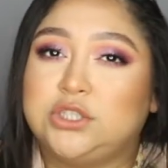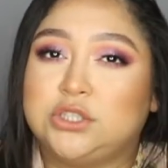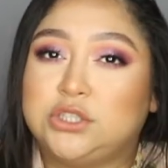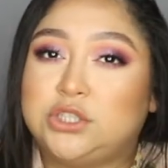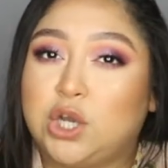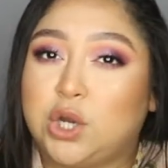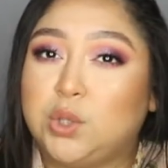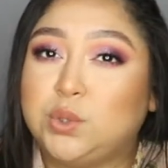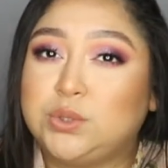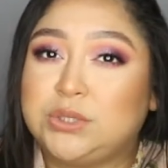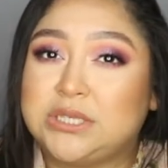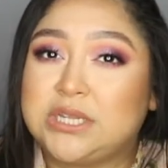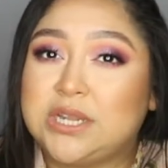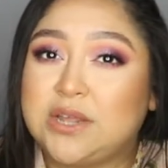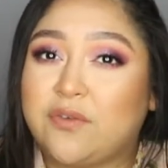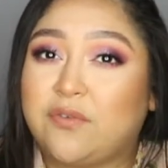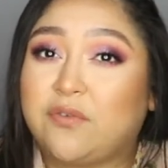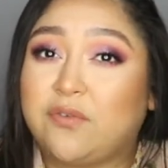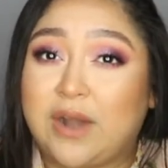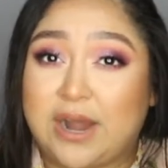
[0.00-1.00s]
don't
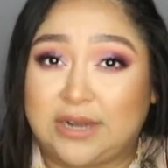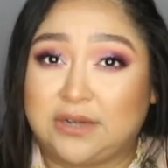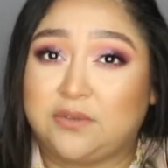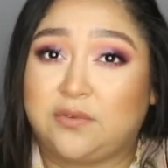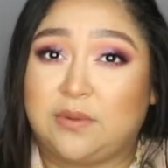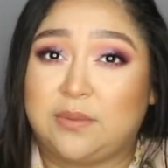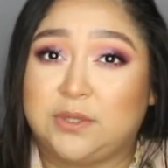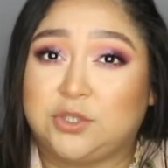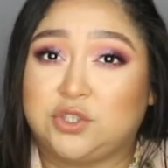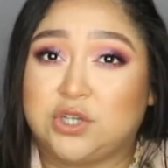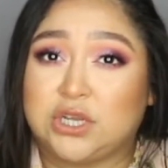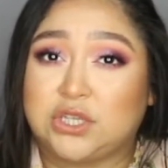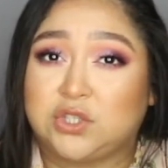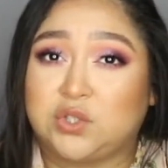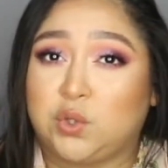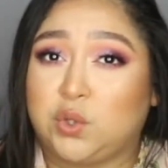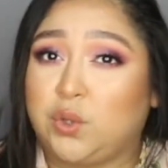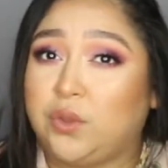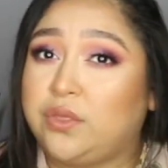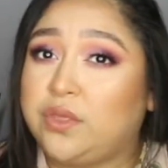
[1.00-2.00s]
fret from the
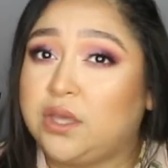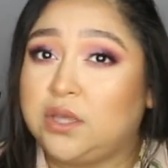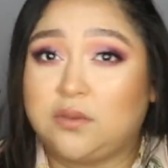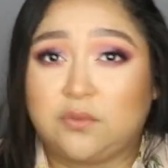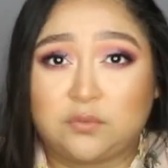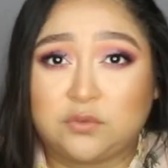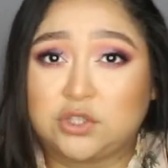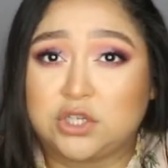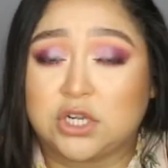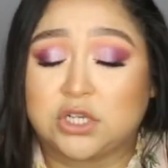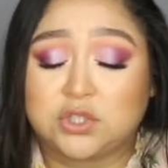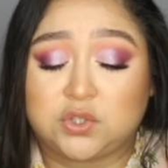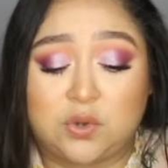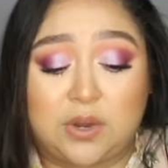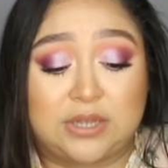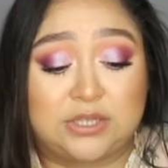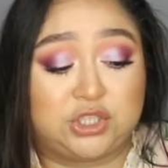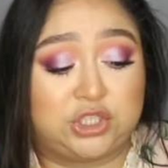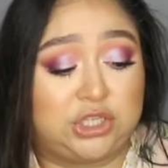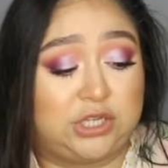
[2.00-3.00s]
drugstore. You think drugstore
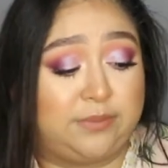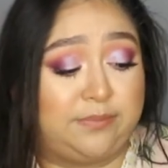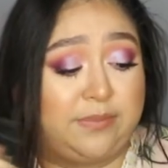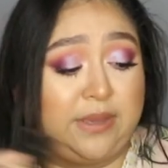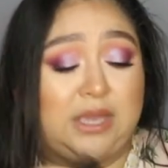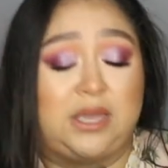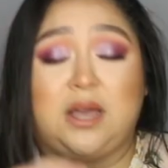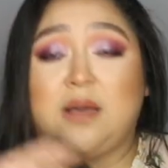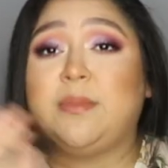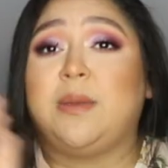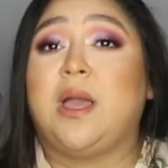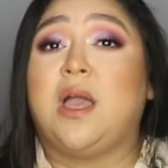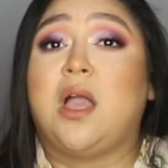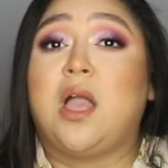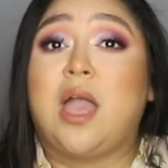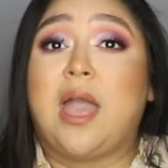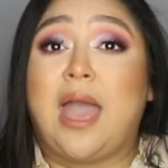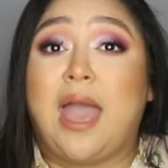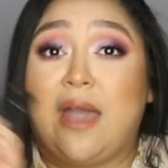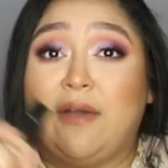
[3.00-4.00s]
has cheap makeup?
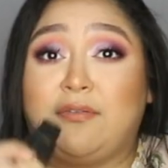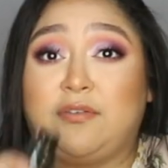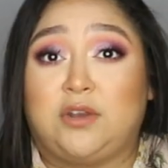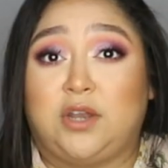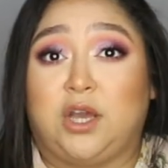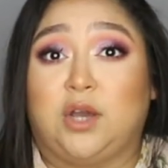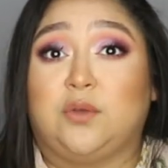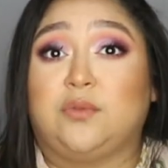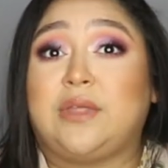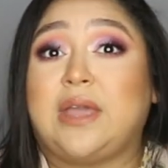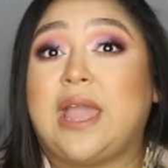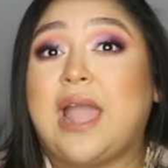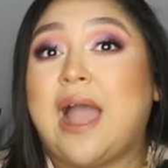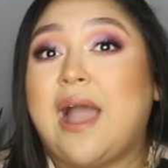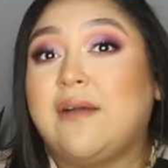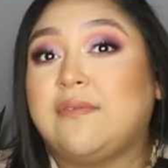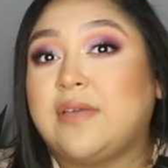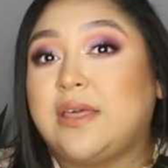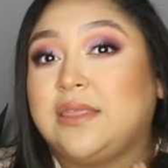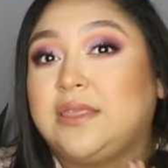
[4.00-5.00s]
F no. They
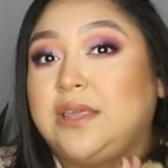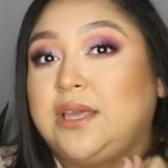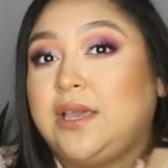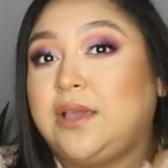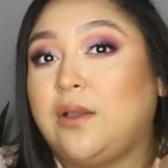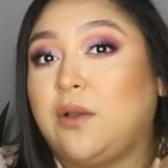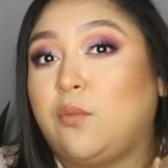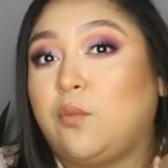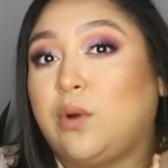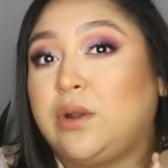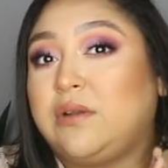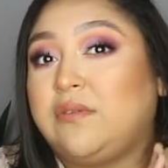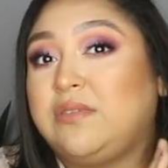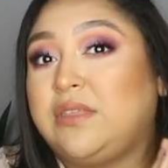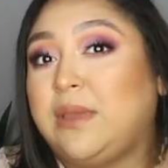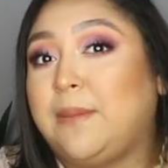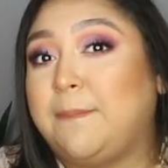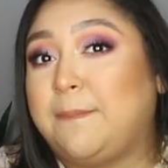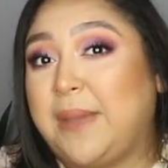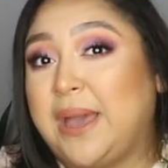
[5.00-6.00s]
have one of
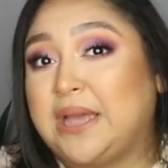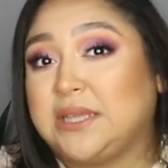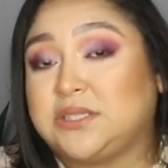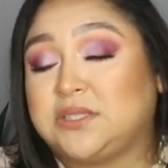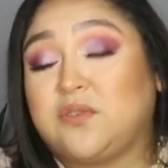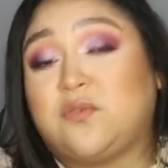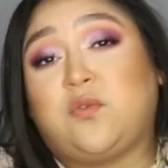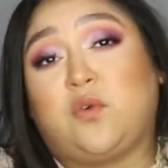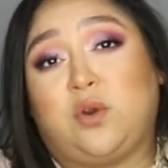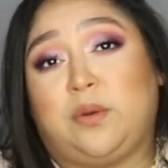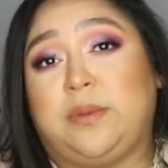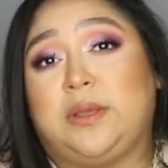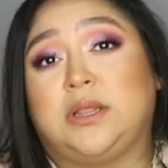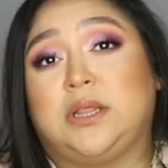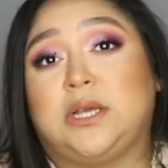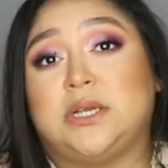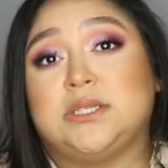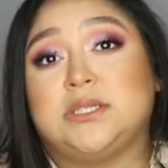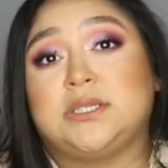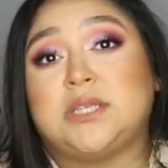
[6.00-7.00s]
the best
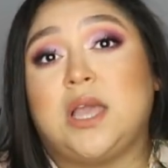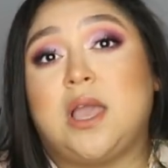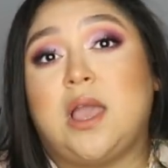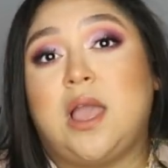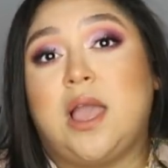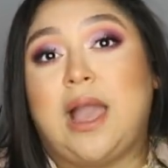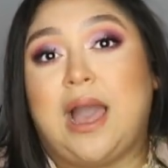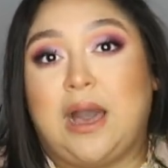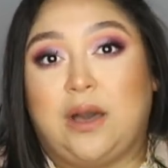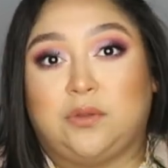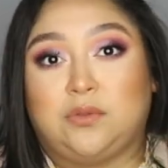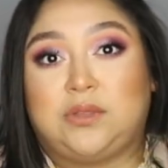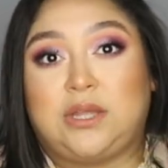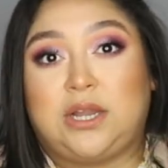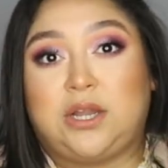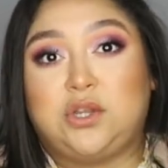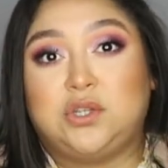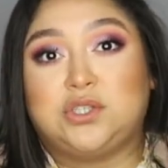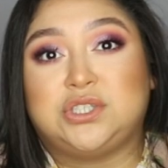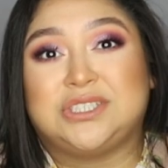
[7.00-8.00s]
formulas out
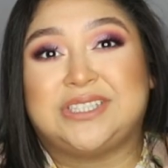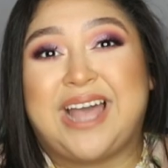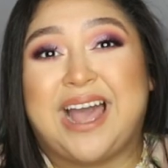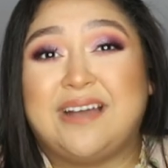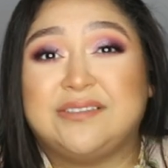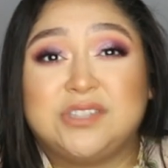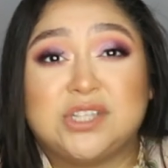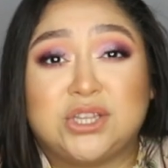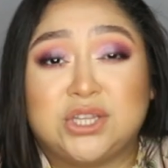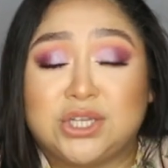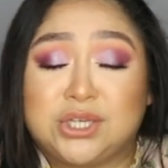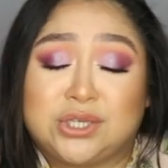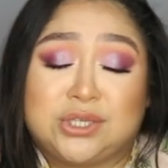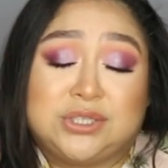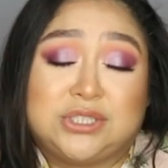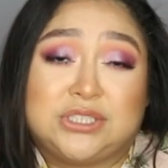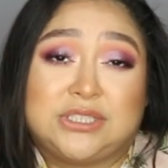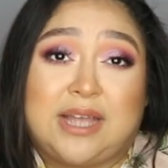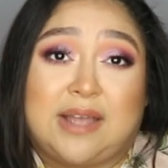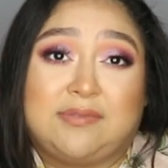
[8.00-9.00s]
there. You just have to look,
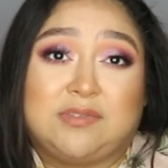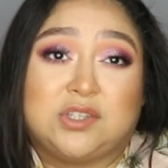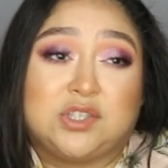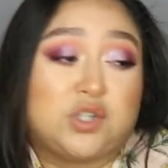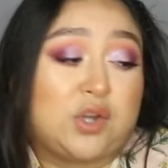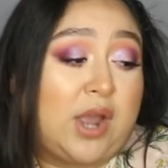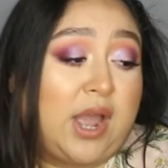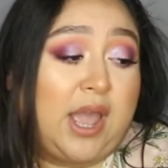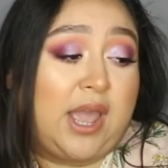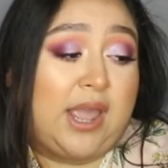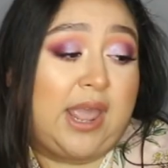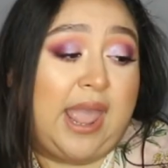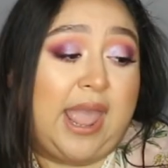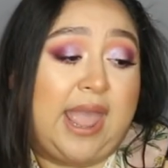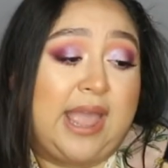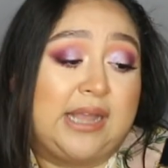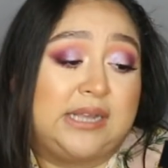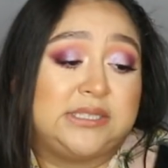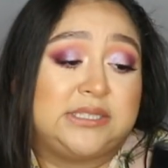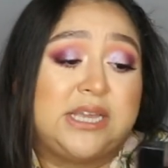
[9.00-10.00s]
you just have to try,
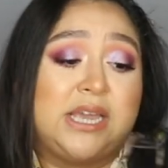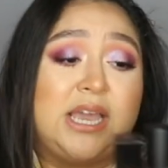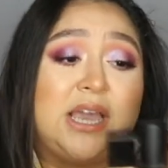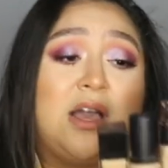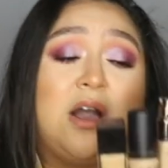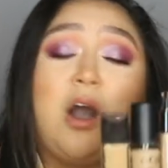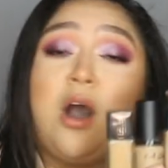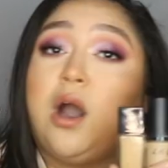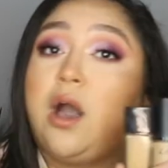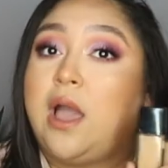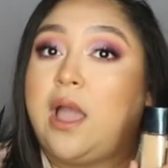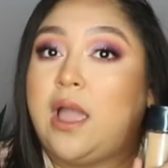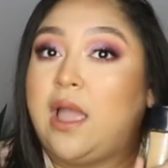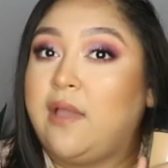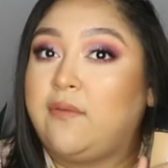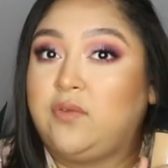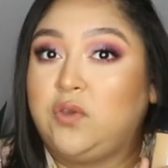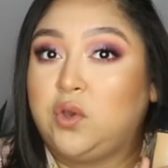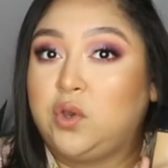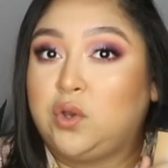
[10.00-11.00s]
and
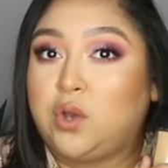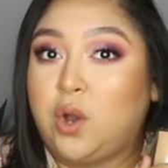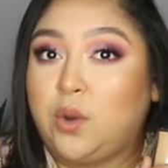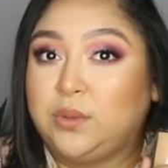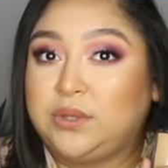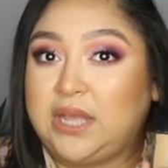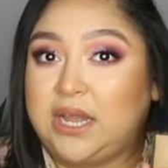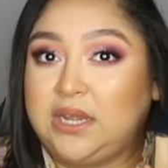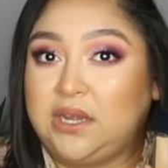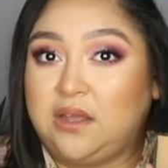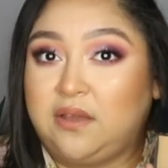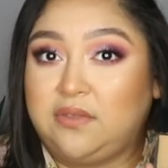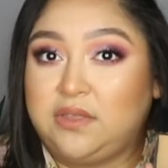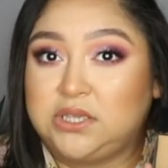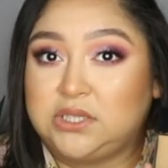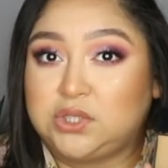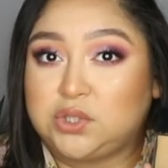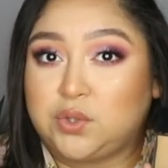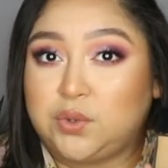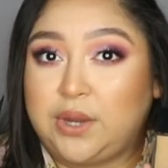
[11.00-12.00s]
if you go with any of
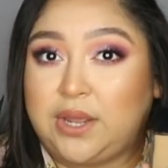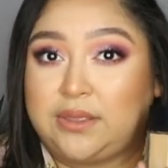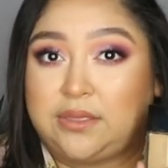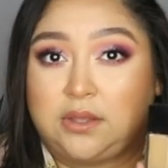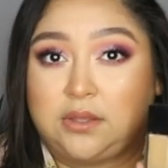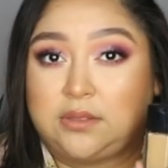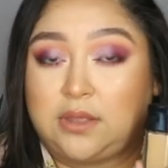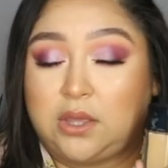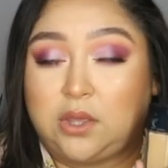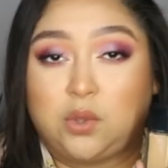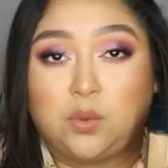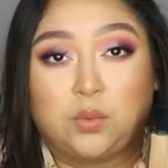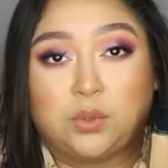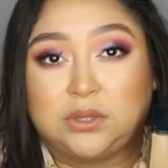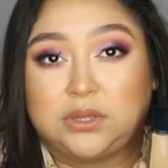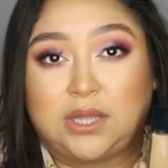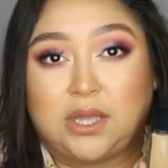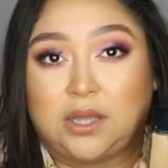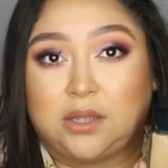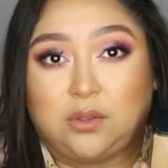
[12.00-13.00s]
these 3, I think that you
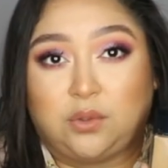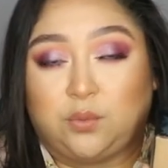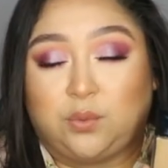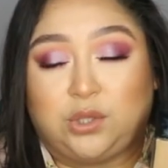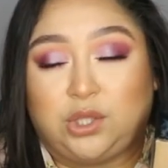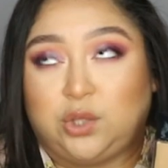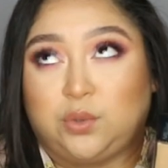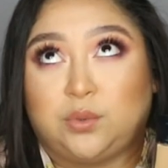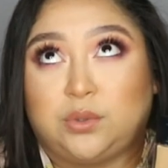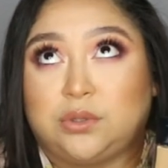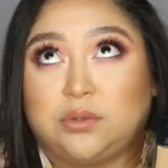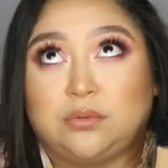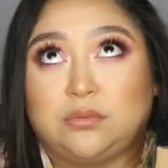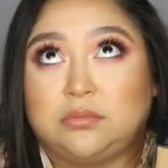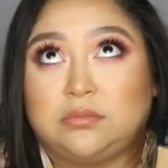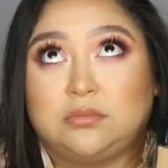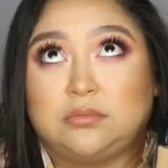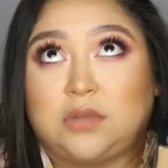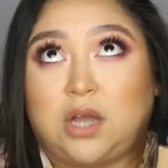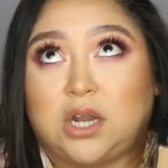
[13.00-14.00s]
will
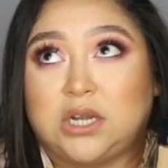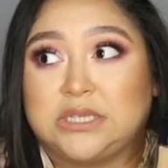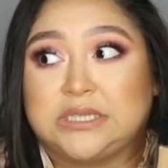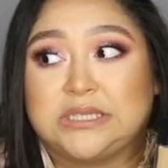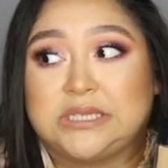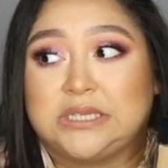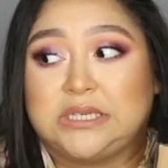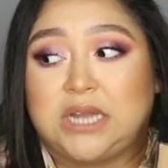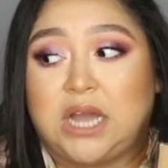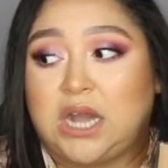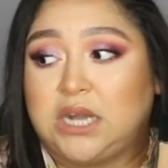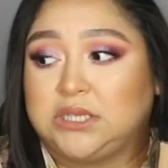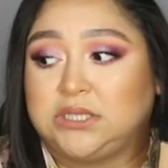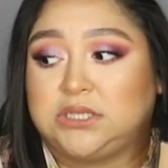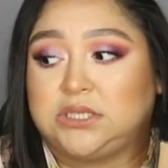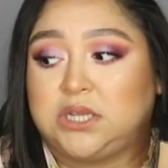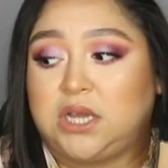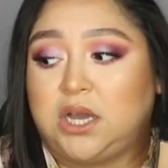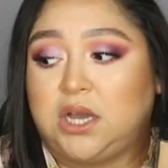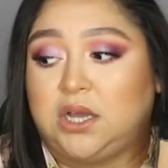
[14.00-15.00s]
honestly not